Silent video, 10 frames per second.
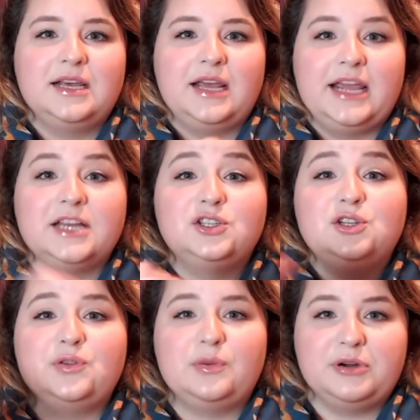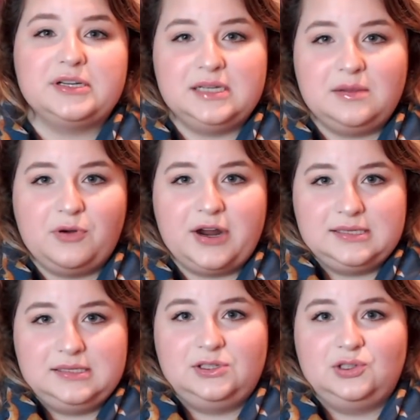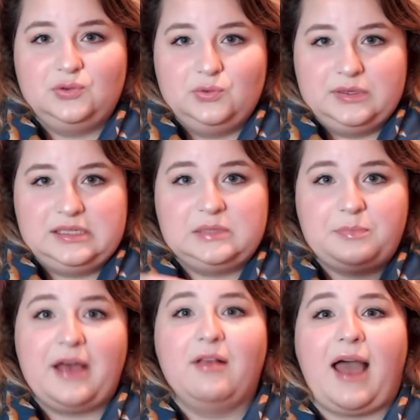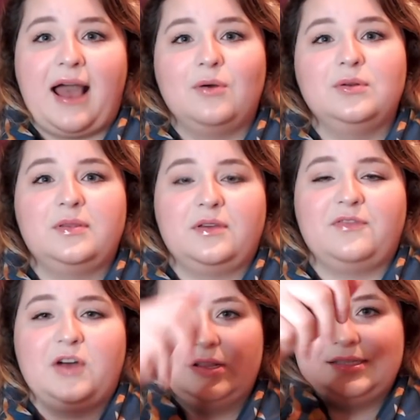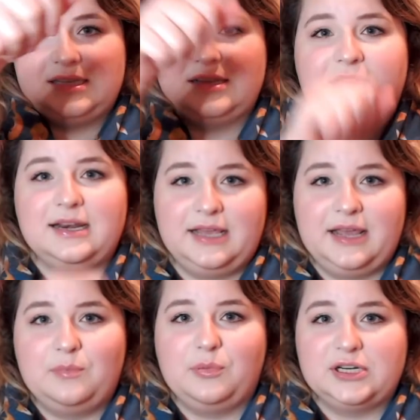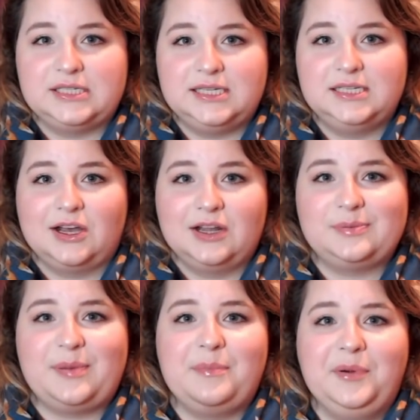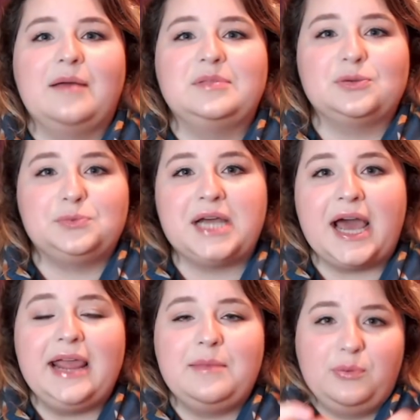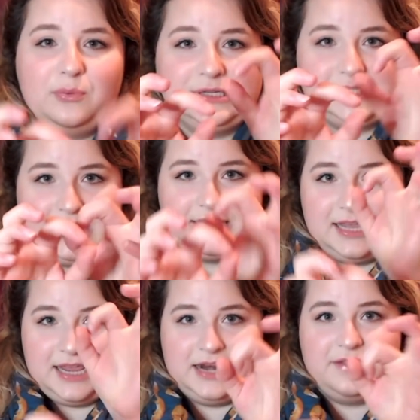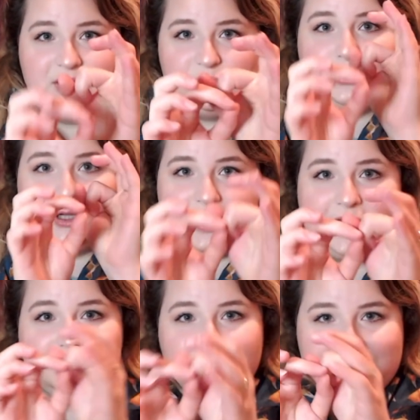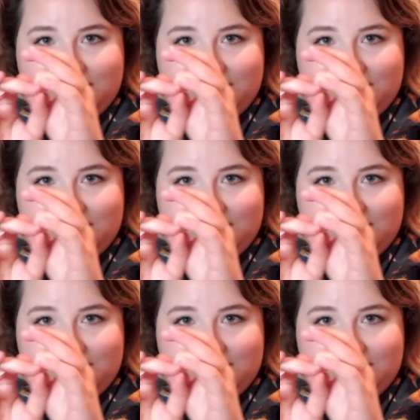into the printing press to spell out the fonts that then get printed onto paper. So type was like the individual letters